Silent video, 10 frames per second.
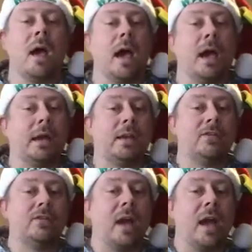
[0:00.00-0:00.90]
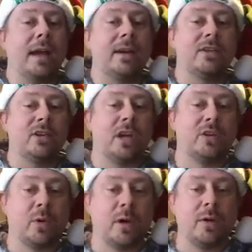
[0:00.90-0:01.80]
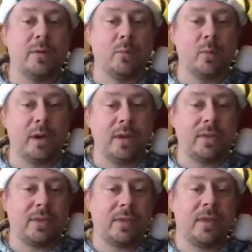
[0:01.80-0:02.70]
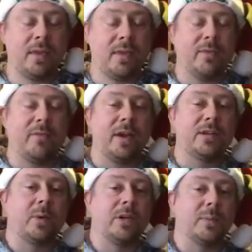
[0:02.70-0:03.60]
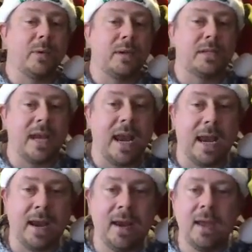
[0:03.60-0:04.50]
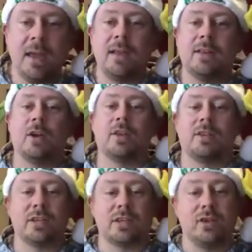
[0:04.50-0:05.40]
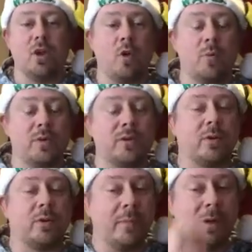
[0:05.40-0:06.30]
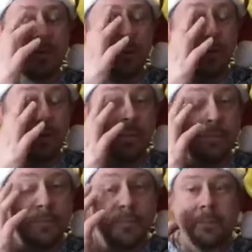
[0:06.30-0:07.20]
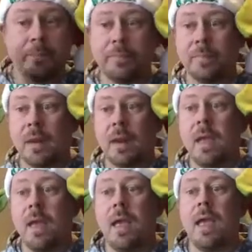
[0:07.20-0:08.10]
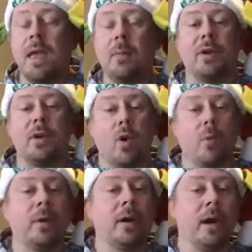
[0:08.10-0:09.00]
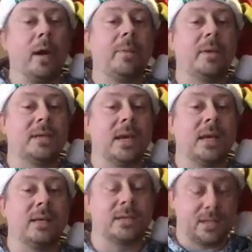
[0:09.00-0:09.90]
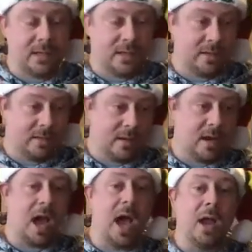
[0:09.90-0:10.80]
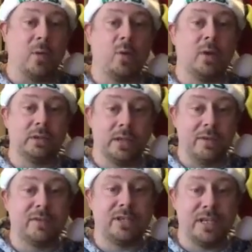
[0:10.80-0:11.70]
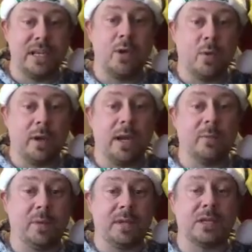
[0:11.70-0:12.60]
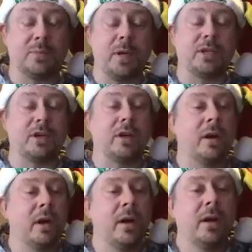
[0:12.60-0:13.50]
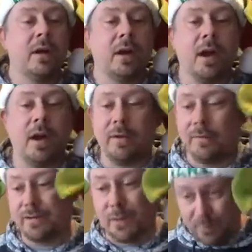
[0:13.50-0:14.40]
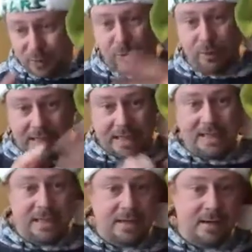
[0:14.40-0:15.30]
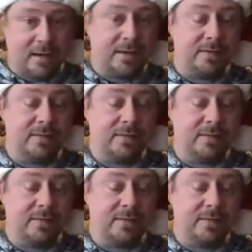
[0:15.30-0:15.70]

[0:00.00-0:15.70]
I get in touch with the vice principal and say, hey, look, this note was thrown on my door. And when you open it up, it says, I will never see you again, with this picture of some trees and a